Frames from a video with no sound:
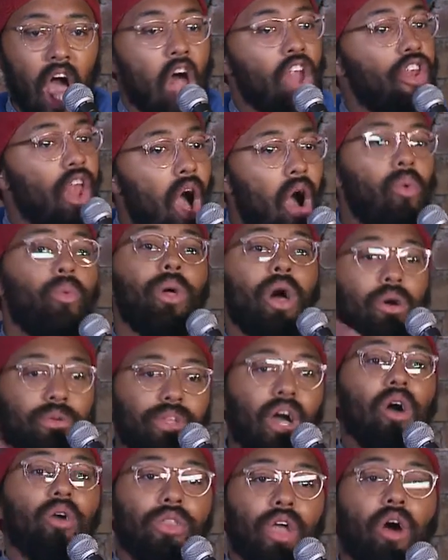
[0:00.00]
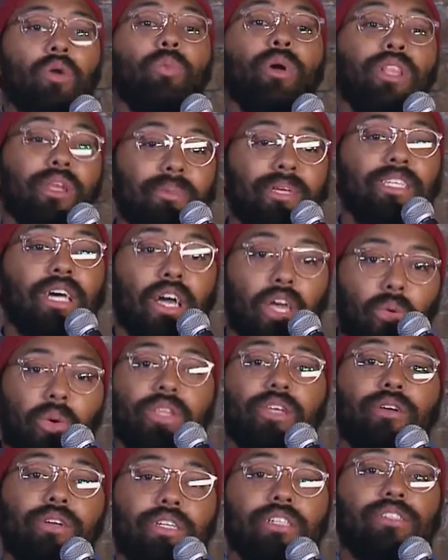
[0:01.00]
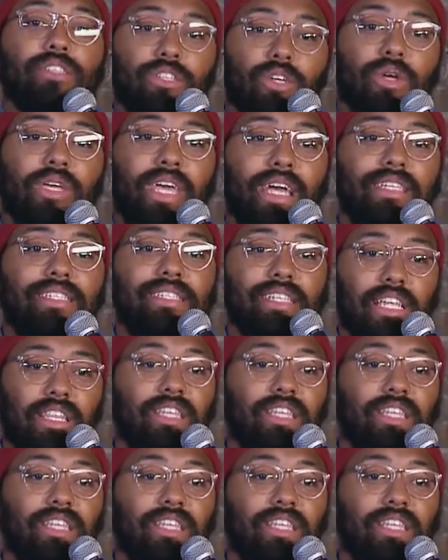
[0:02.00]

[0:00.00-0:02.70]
No, well, no. Well, let me tell you what there is to do in Kansas City.